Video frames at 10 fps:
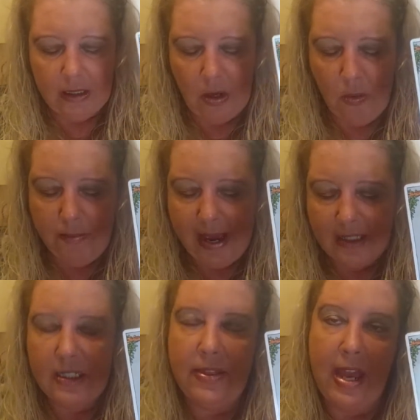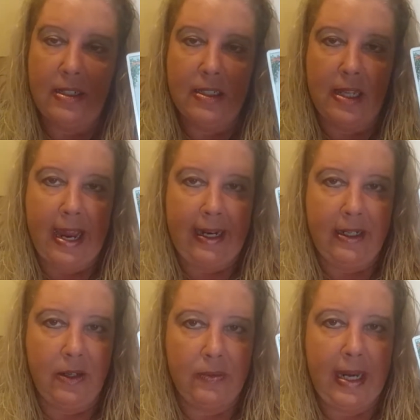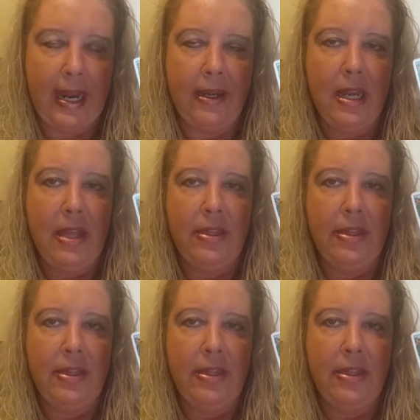going back to that delay okay